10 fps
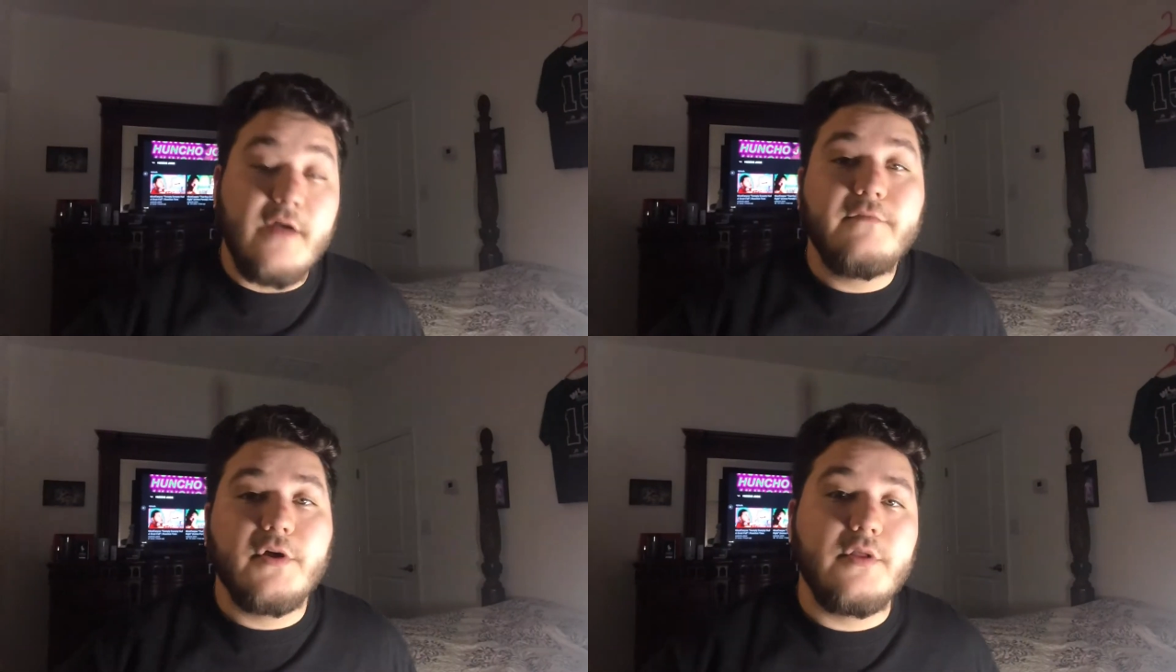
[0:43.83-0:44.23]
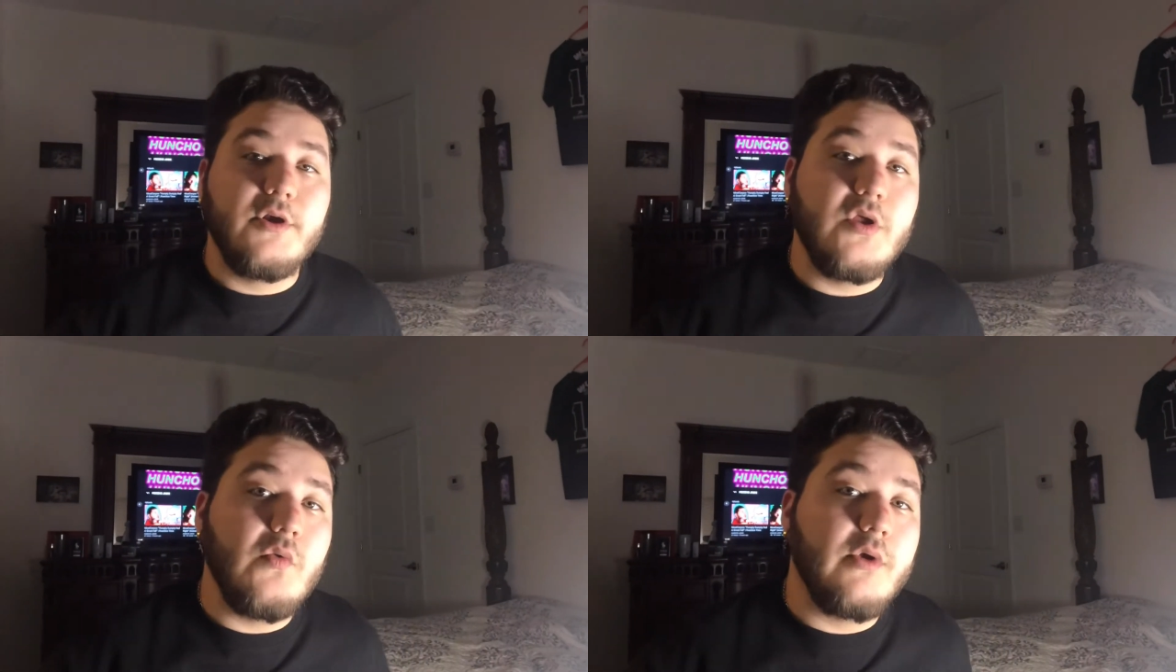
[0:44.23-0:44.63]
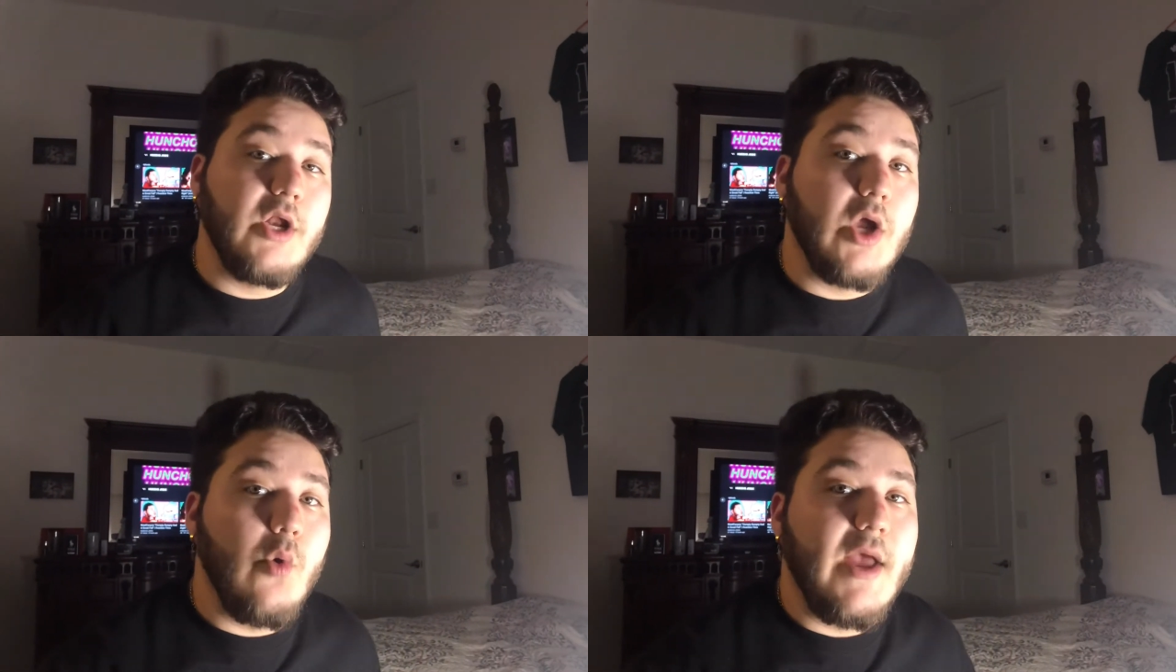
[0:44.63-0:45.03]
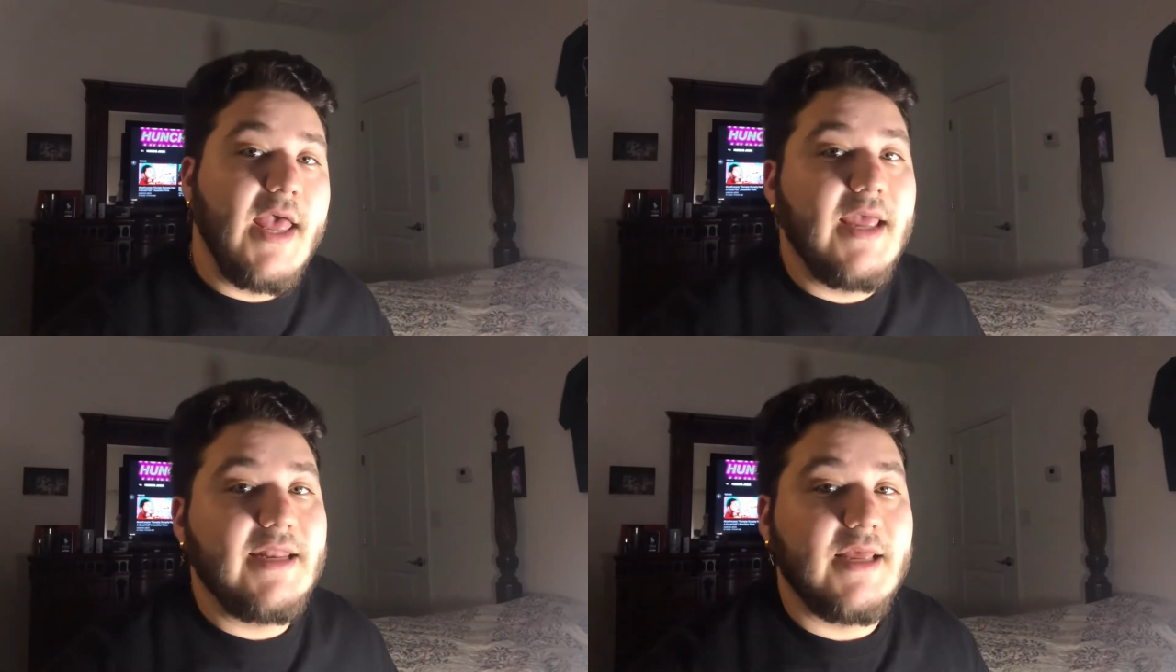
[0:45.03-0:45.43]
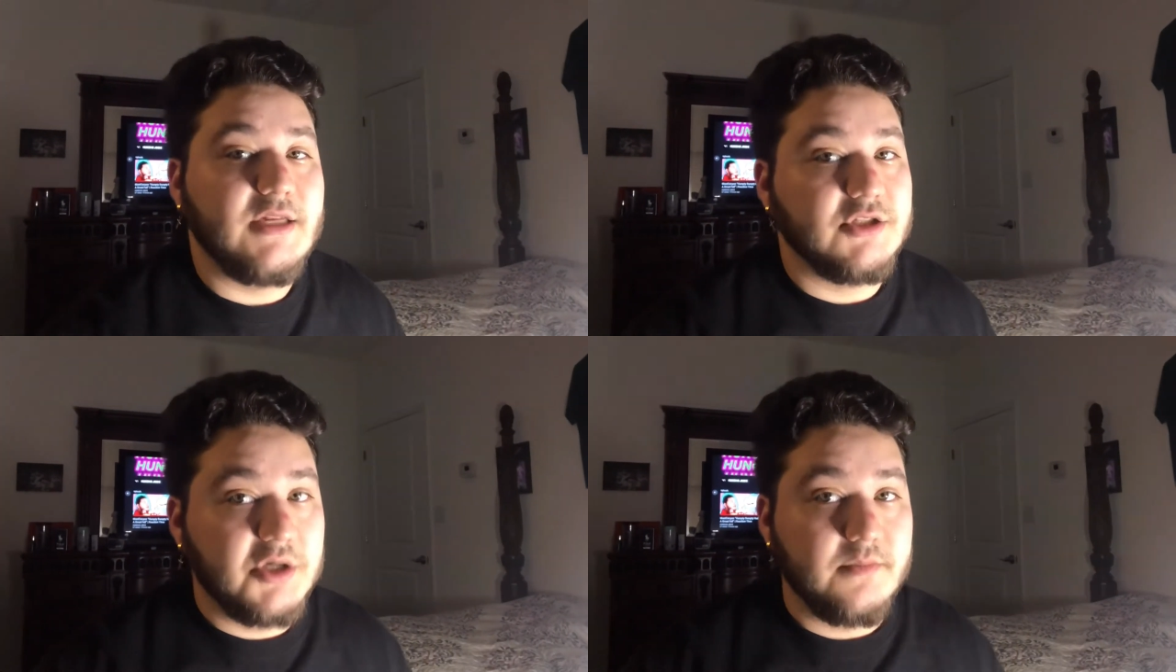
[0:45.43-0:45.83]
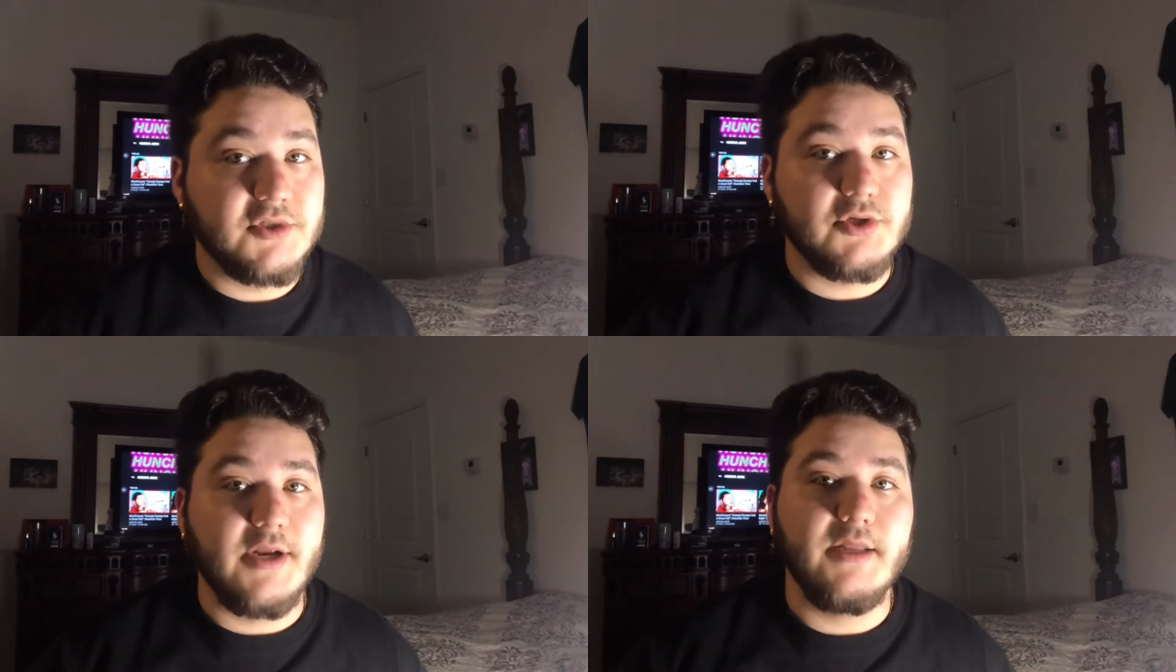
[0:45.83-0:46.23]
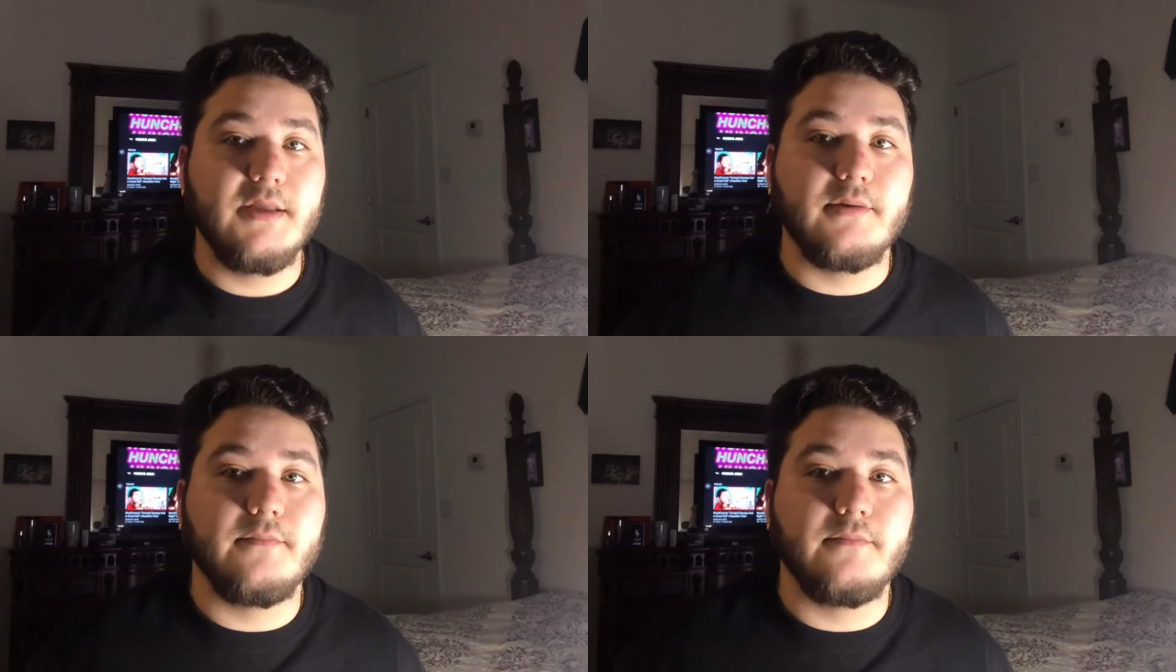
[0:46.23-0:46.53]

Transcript: further ado, we're going to go ahead and jump straight in.